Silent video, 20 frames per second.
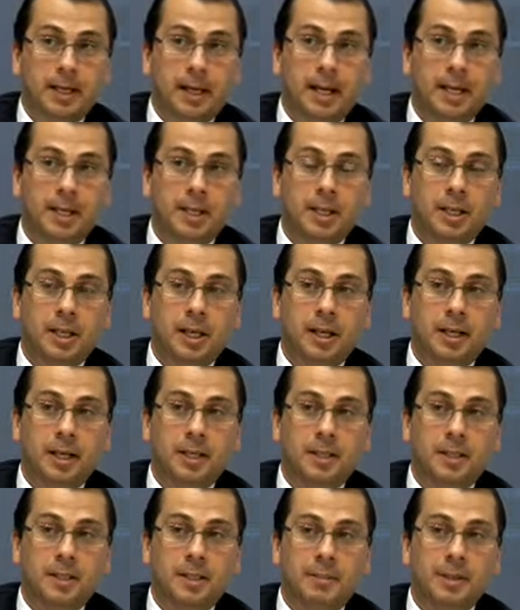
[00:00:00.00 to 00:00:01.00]
India
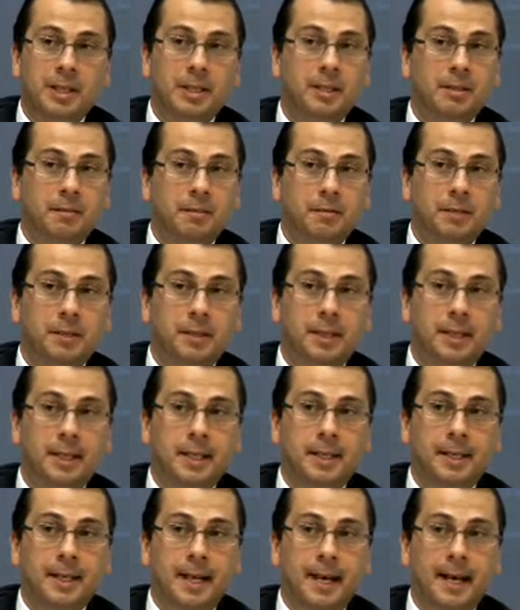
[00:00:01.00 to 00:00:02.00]
is a bit different
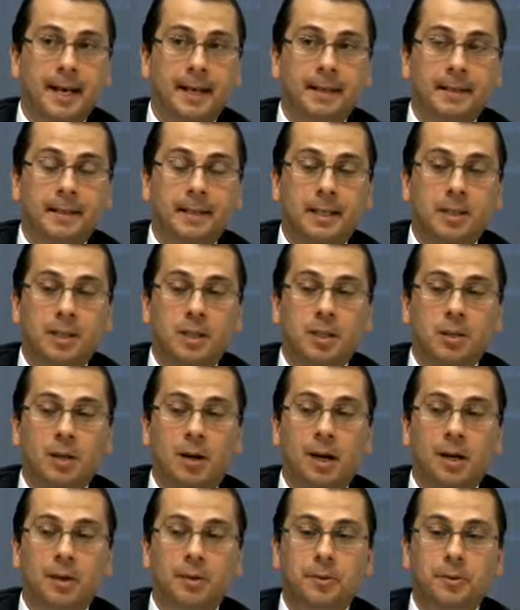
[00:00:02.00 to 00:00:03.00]
in that its
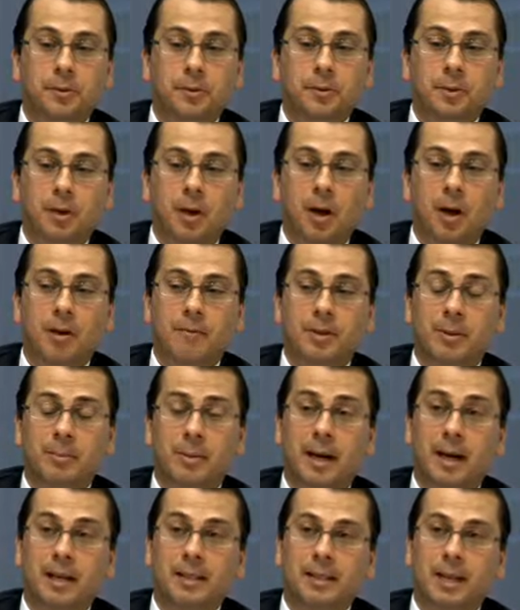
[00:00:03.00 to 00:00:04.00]
cycle over the
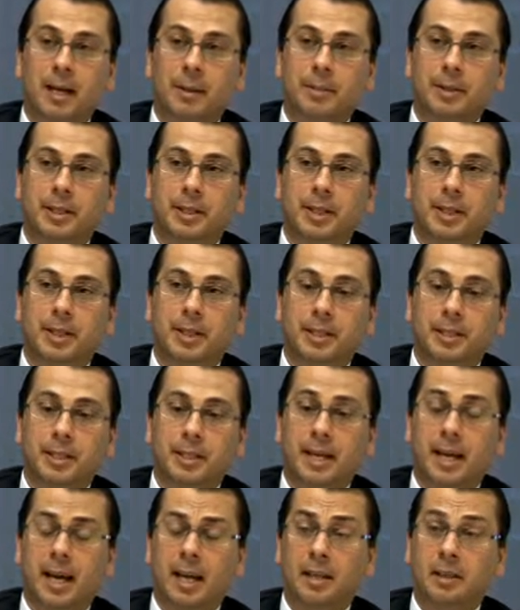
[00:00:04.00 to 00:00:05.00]
past couple of years
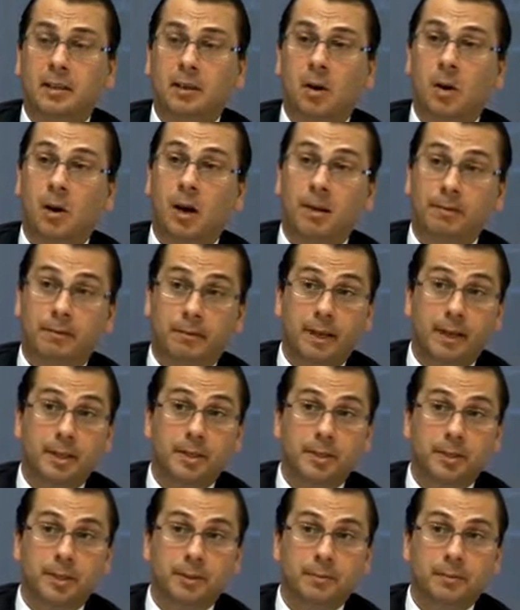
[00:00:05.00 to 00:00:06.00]
has had high
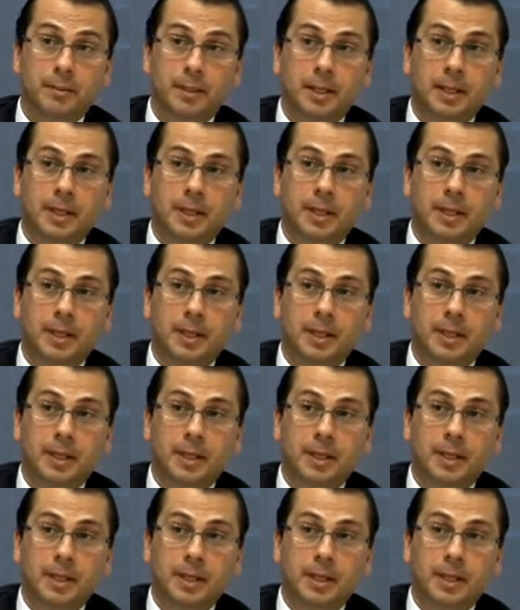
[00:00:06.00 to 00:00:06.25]
inflation.